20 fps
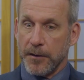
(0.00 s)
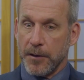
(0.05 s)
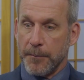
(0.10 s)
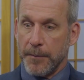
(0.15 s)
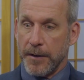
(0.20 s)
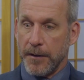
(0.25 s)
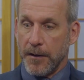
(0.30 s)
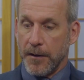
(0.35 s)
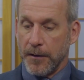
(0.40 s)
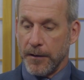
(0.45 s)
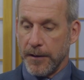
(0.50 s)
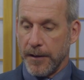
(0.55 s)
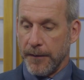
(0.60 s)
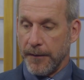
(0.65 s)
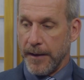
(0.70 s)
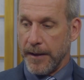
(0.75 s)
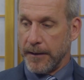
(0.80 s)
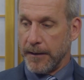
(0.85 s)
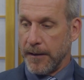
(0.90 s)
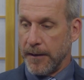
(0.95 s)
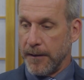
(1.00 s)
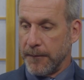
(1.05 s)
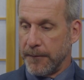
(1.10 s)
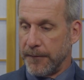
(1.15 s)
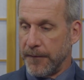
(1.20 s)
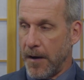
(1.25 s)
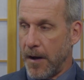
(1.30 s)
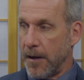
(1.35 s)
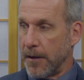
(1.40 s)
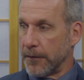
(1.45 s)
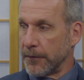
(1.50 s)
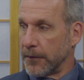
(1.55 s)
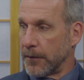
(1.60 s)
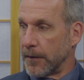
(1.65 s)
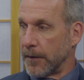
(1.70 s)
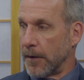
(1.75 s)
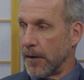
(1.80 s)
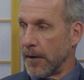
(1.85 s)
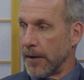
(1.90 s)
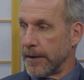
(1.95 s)
a little bit earlier that falls
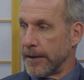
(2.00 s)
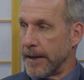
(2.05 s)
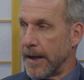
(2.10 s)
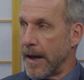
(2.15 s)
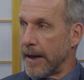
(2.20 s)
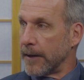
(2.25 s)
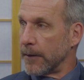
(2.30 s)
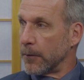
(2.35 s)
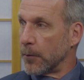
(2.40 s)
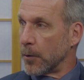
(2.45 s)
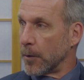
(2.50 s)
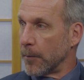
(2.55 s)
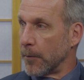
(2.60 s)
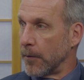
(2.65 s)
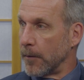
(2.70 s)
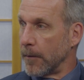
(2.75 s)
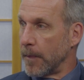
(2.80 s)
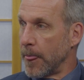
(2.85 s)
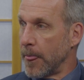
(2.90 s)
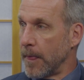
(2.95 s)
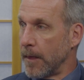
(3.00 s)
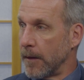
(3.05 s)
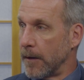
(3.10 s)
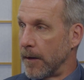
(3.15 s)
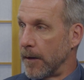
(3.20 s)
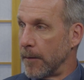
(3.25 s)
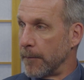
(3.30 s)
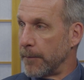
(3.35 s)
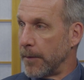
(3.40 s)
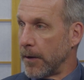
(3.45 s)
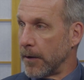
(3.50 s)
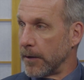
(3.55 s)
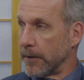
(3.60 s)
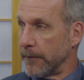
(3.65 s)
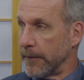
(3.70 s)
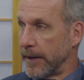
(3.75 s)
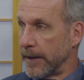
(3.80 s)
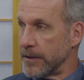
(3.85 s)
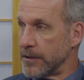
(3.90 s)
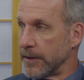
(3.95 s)
are not a normal part
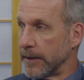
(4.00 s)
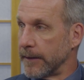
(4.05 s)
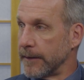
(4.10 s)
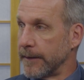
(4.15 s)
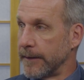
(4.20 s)
of aging.